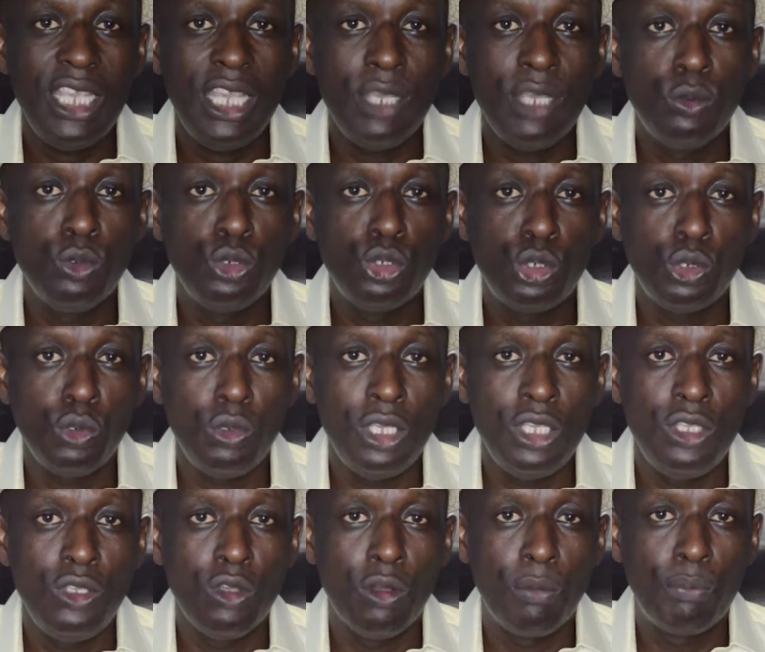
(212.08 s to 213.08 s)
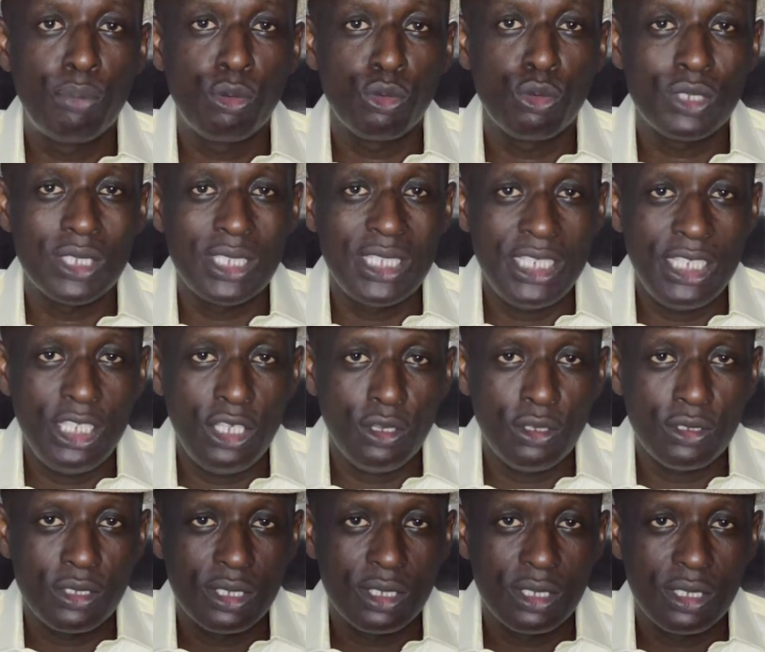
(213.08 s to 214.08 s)
It will show in your
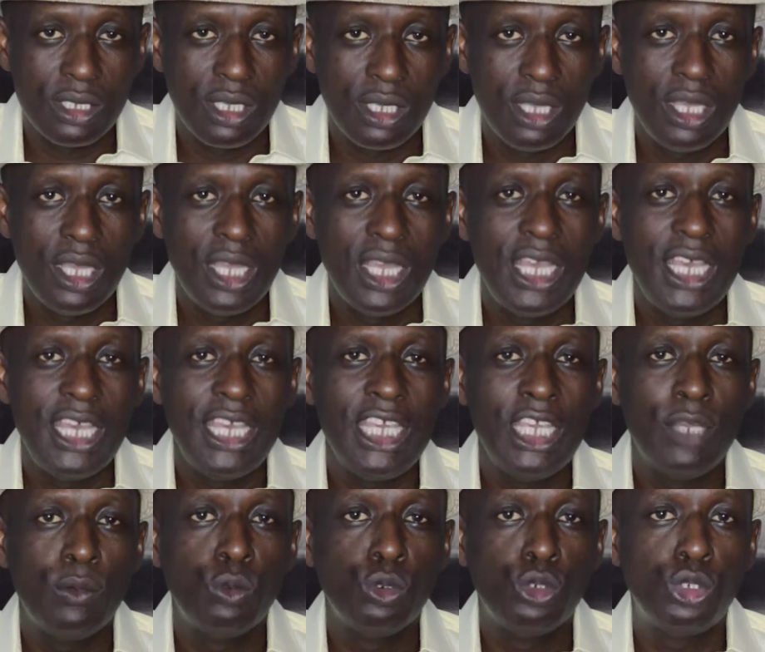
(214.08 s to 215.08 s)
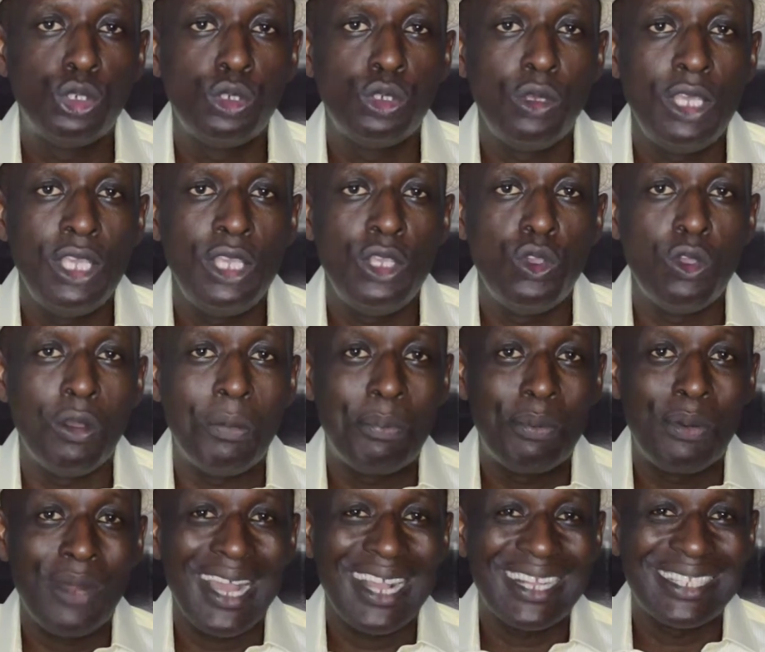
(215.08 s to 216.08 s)
procedures. It will show in your
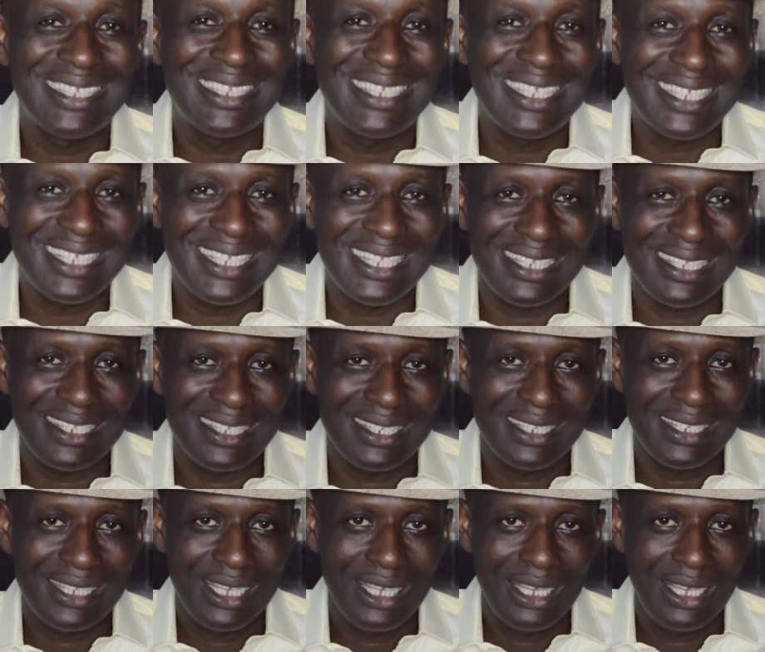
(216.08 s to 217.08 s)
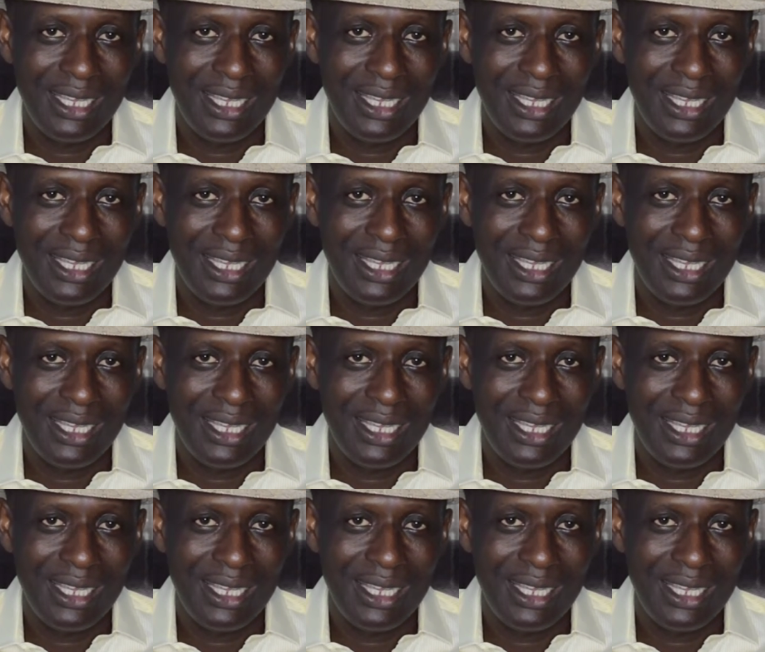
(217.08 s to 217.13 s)
practices.